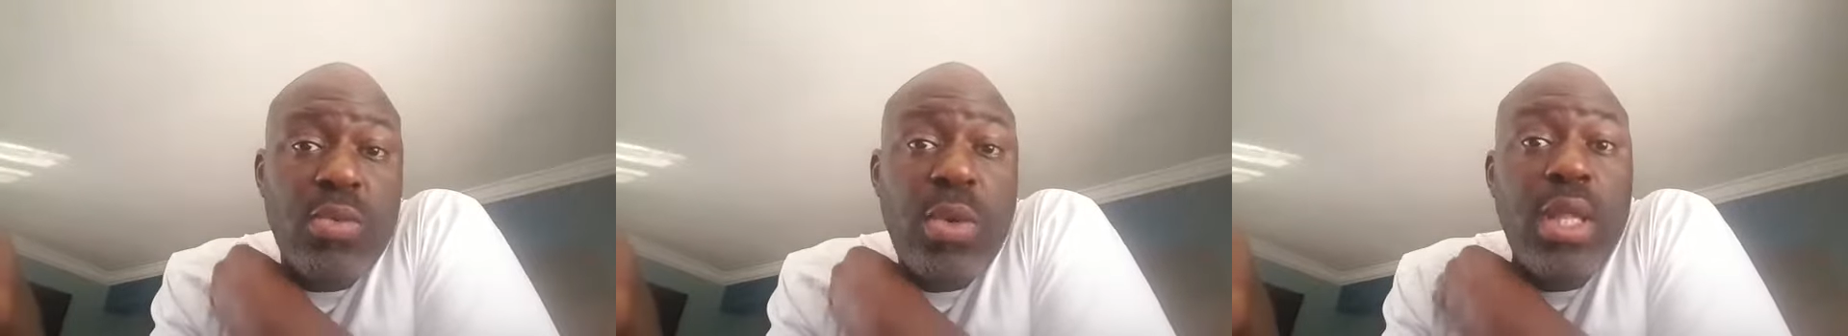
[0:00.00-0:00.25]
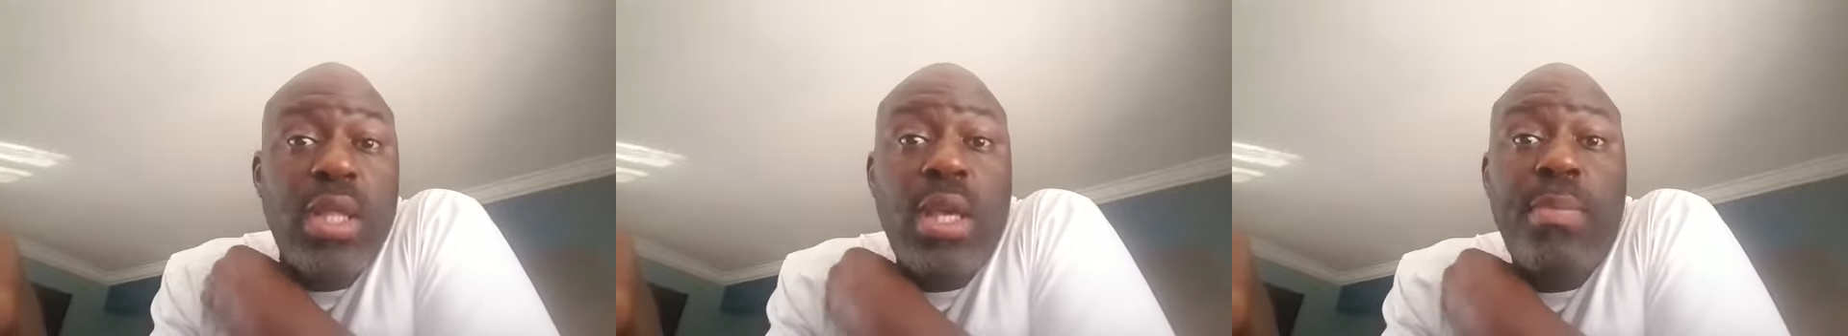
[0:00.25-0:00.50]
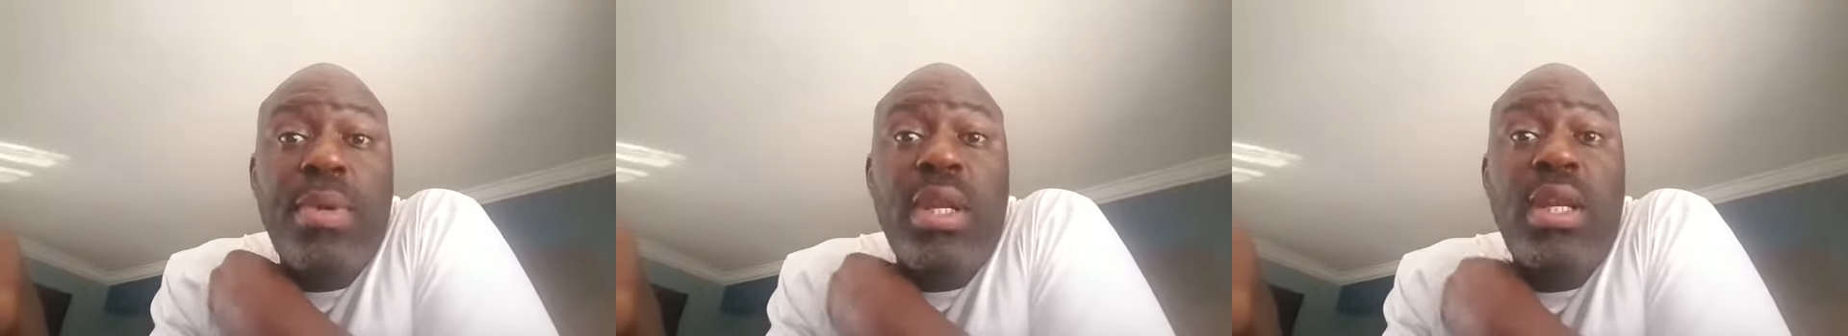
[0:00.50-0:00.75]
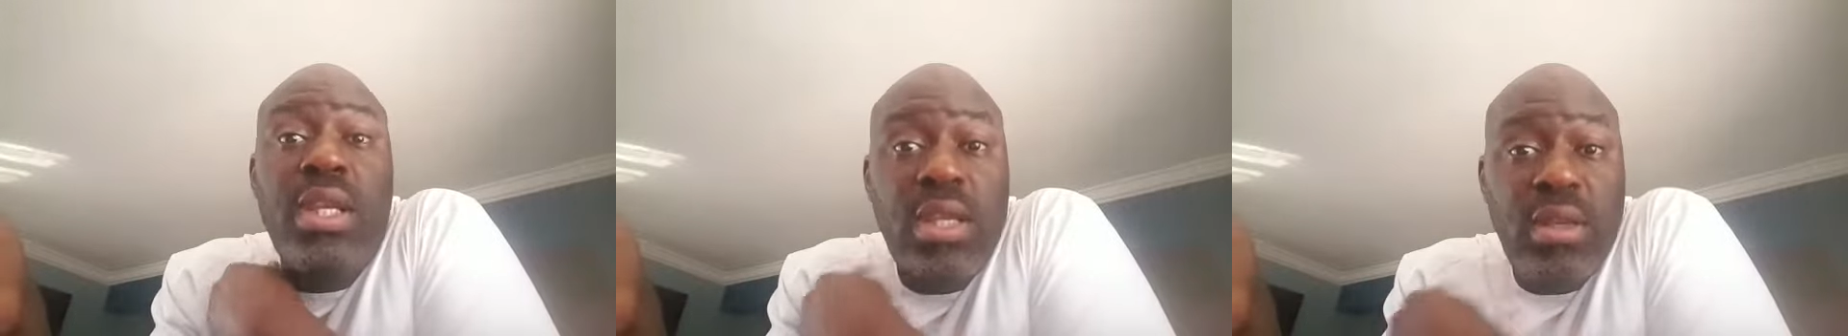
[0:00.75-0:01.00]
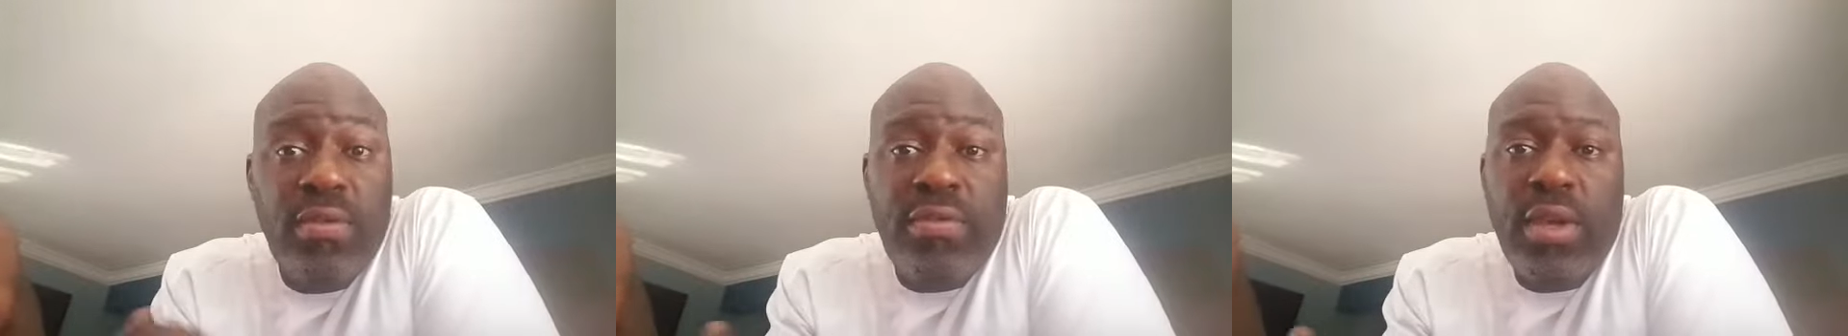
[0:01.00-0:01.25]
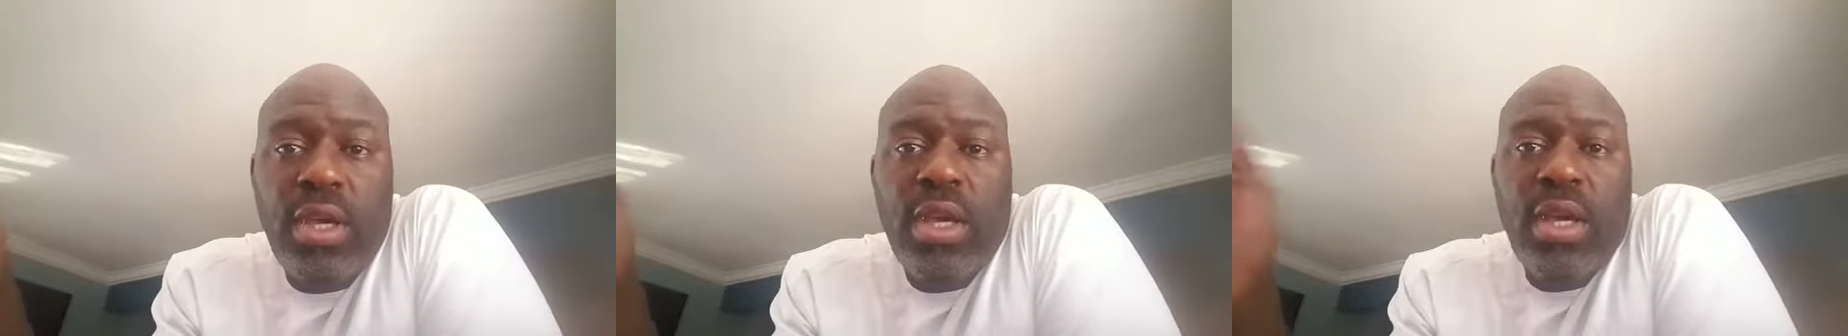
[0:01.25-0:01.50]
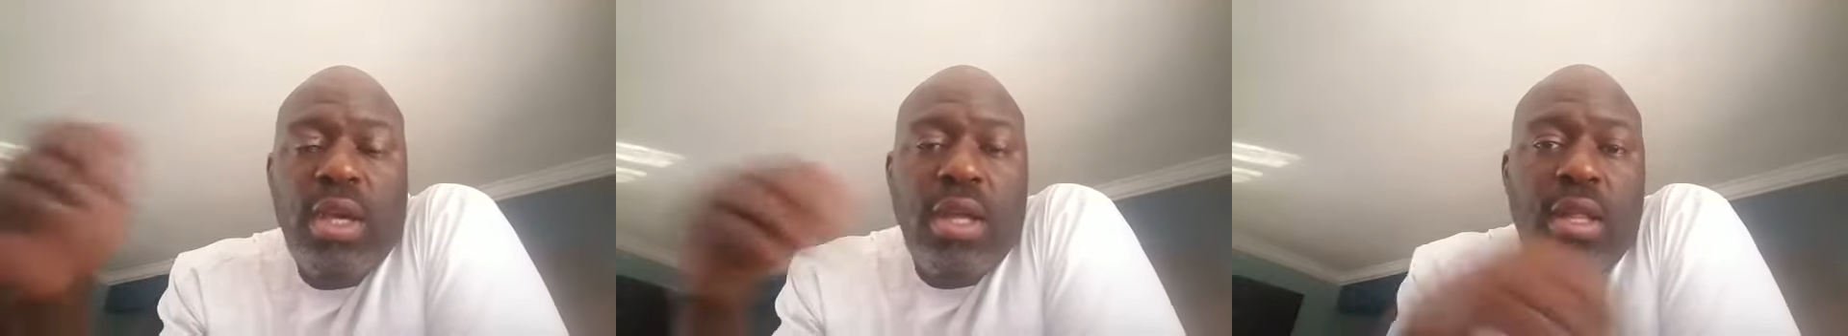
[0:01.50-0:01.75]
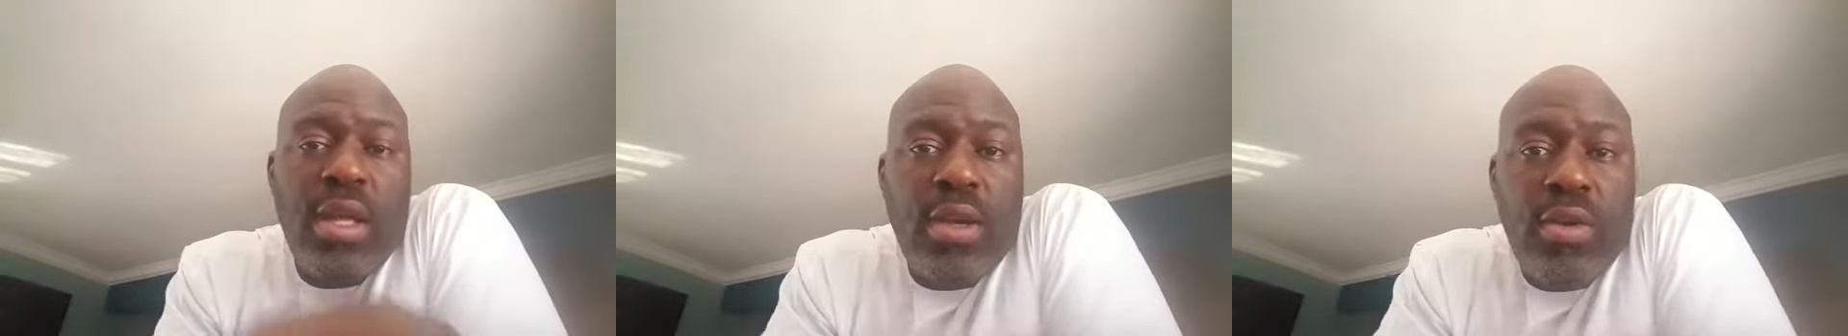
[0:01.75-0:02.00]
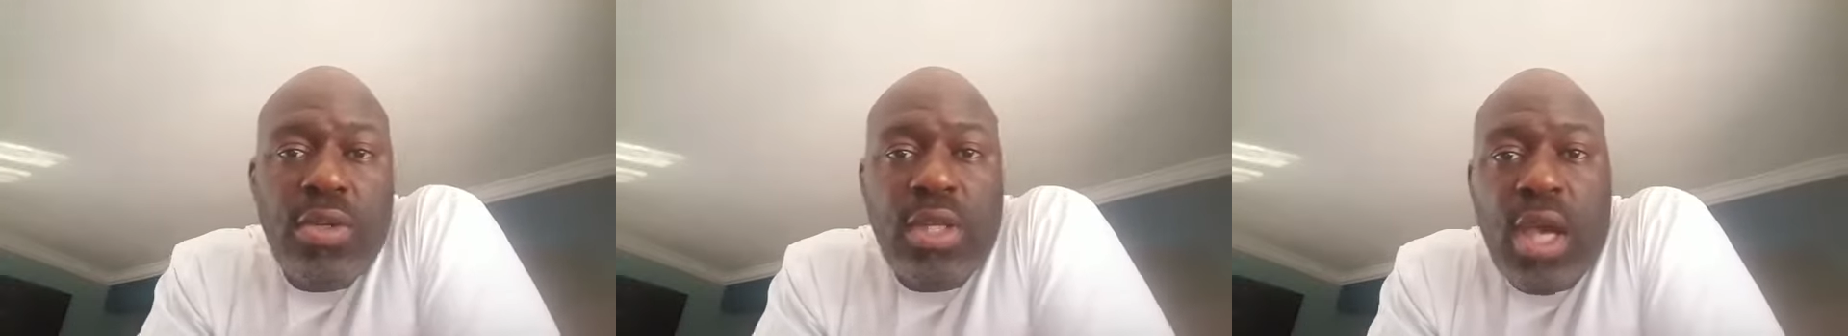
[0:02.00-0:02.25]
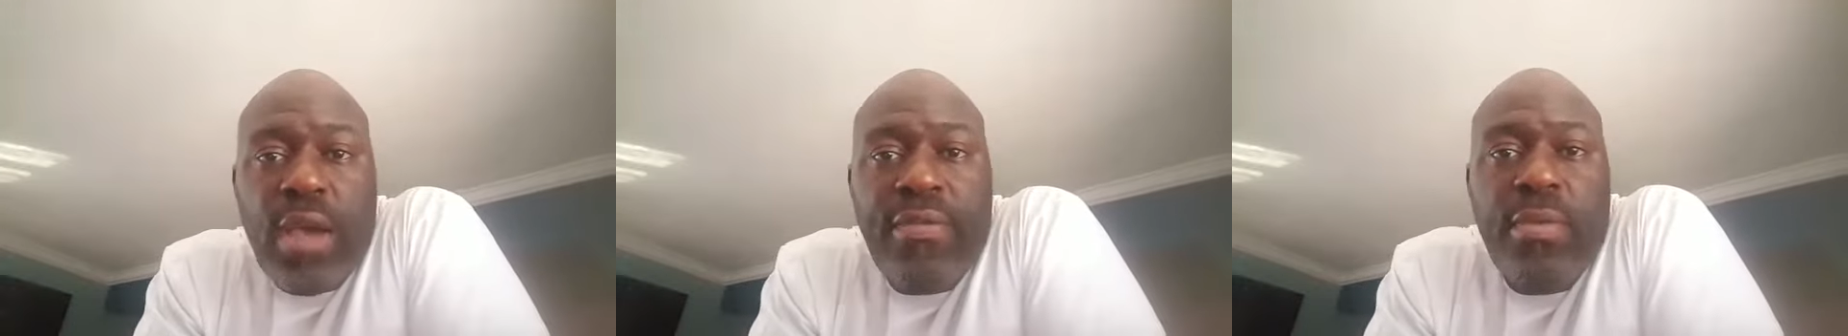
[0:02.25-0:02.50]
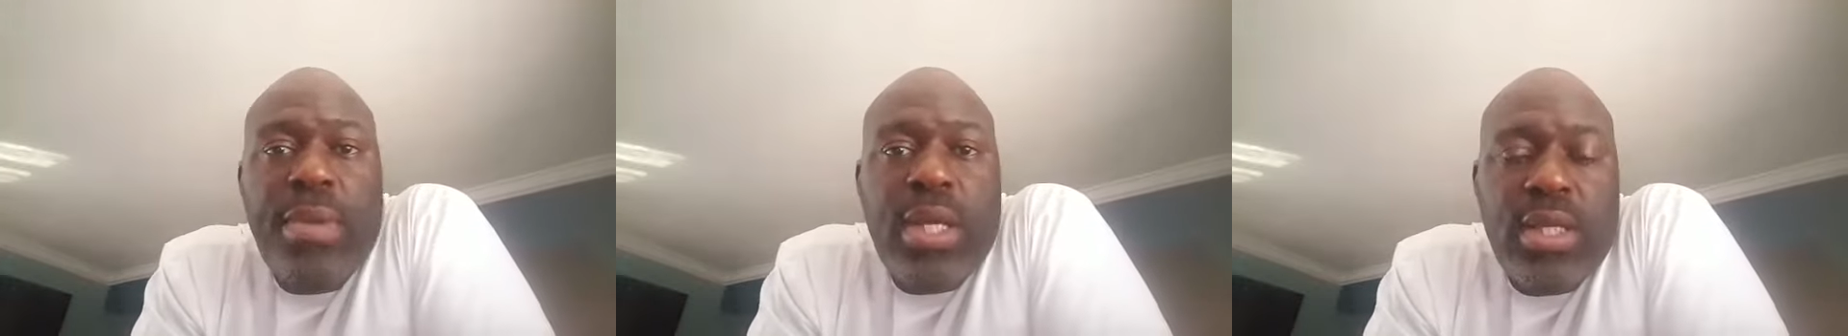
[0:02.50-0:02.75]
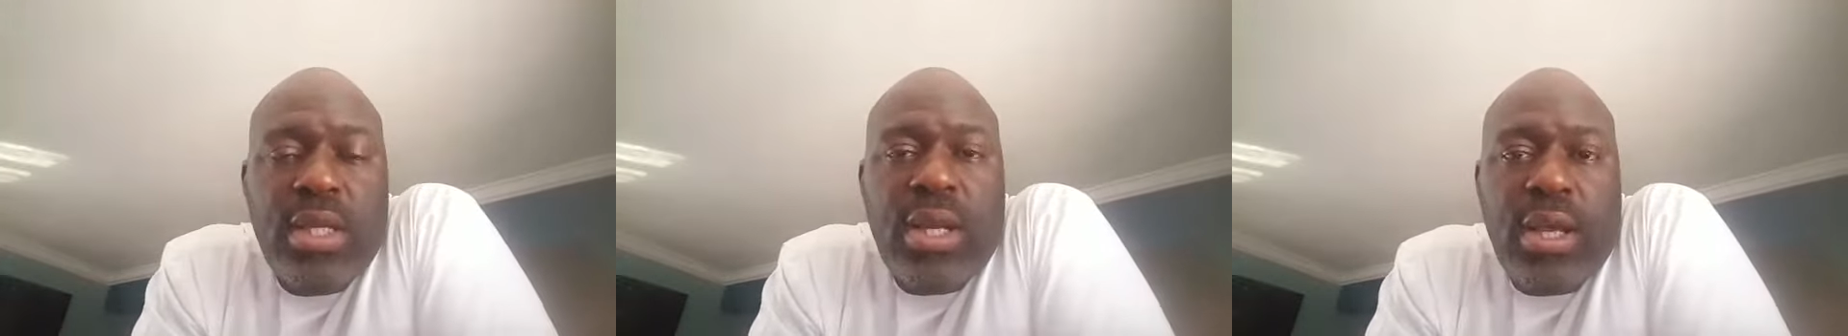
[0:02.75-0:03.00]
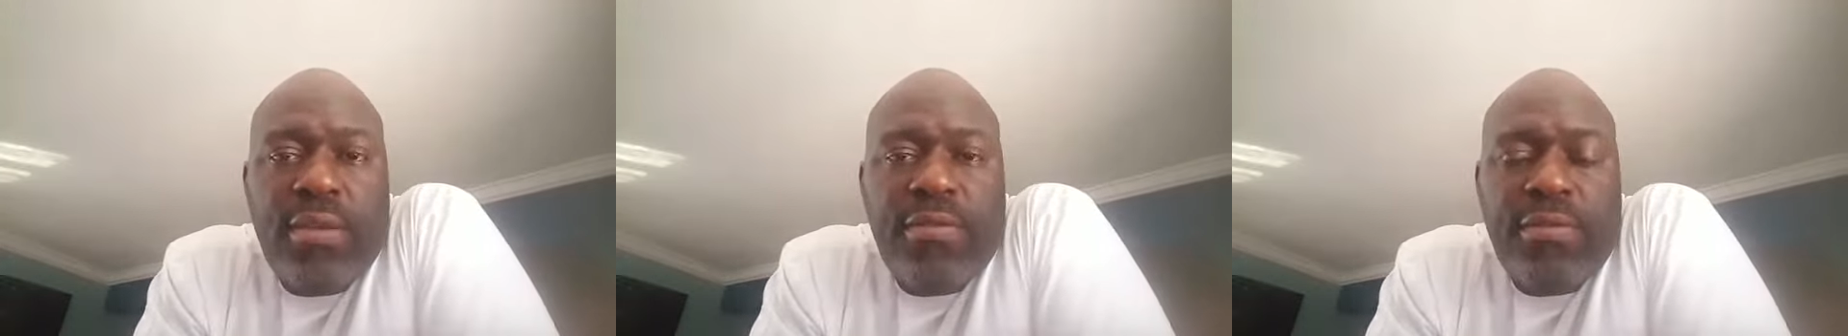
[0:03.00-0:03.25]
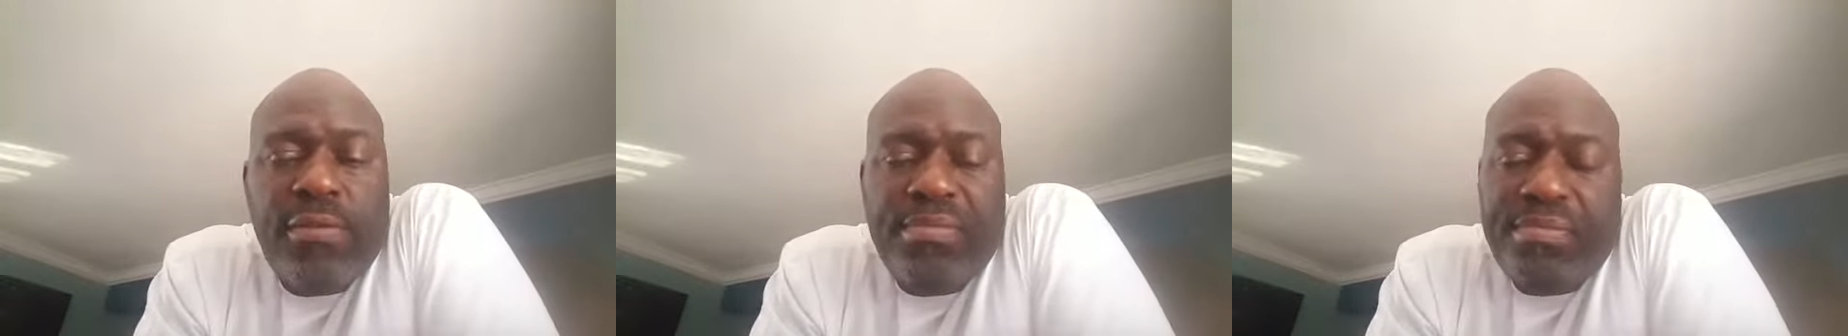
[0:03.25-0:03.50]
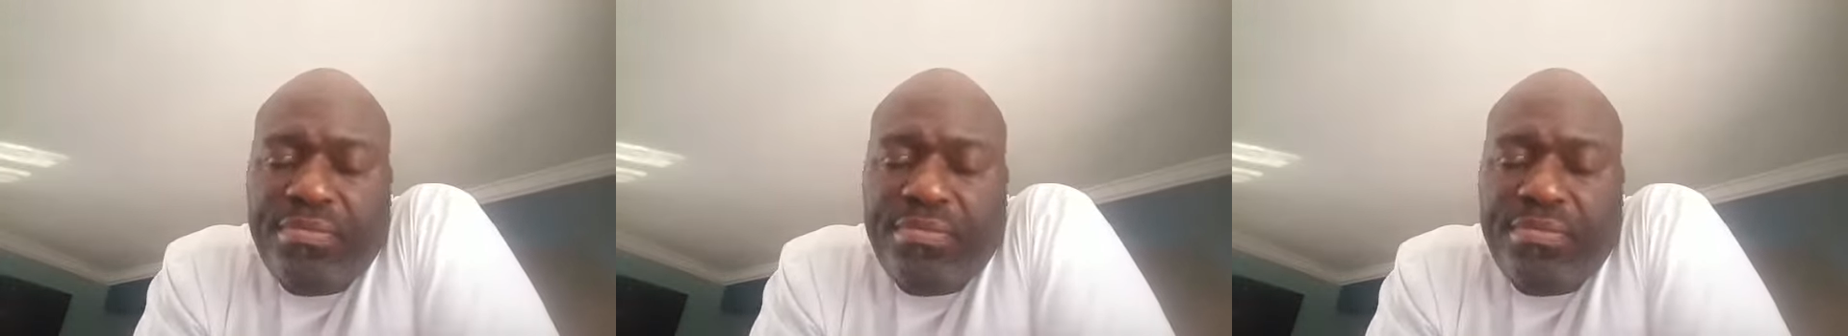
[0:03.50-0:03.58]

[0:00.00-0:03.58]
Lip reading: where they believe they're going to have a better life.